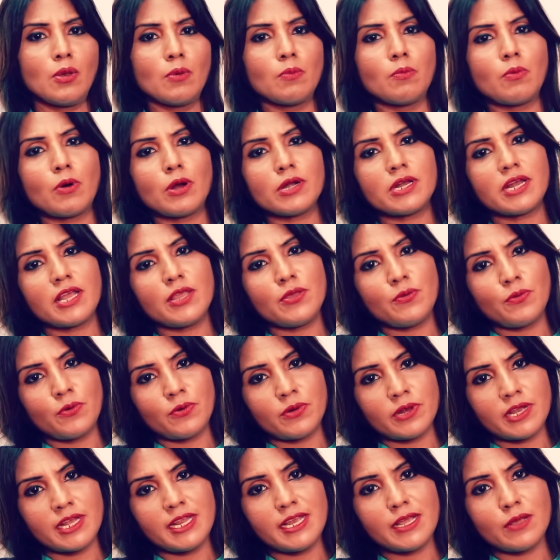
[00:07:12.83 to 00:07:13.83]
what are you
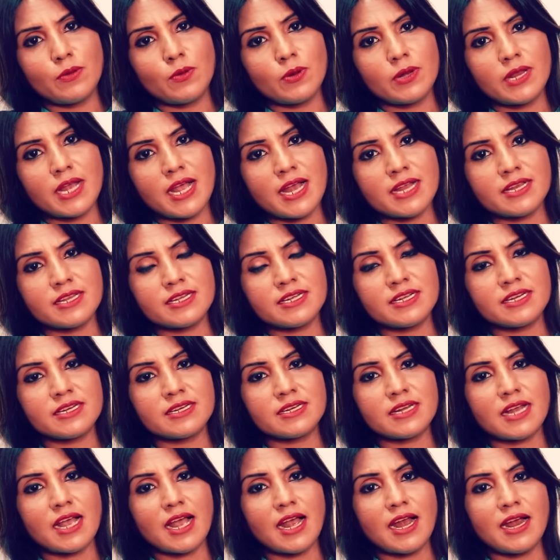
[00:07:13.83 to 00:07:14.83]
really good at
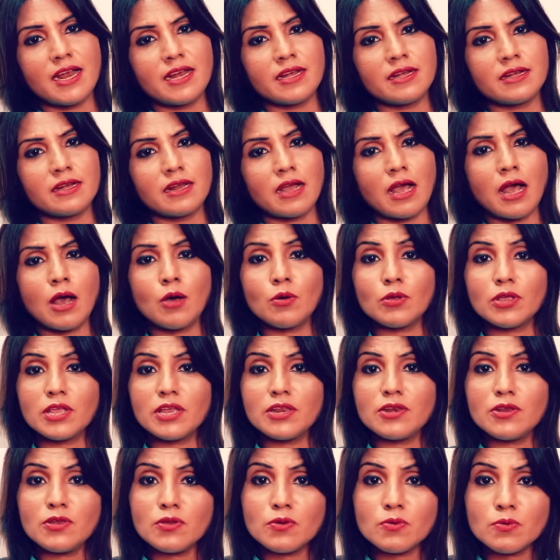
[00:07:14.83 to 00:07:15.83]
it and how
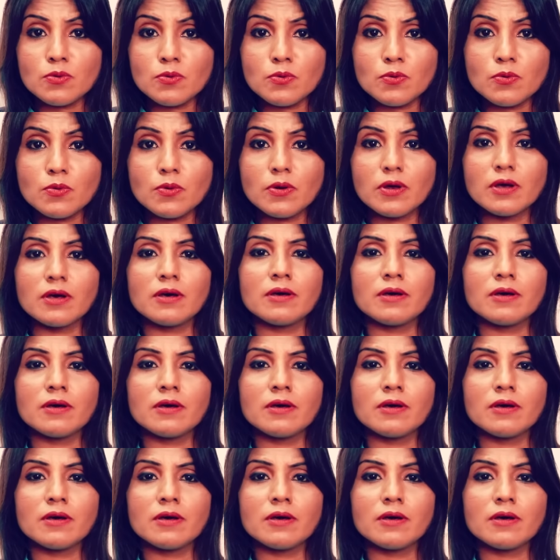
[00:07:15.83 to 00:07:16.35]
can you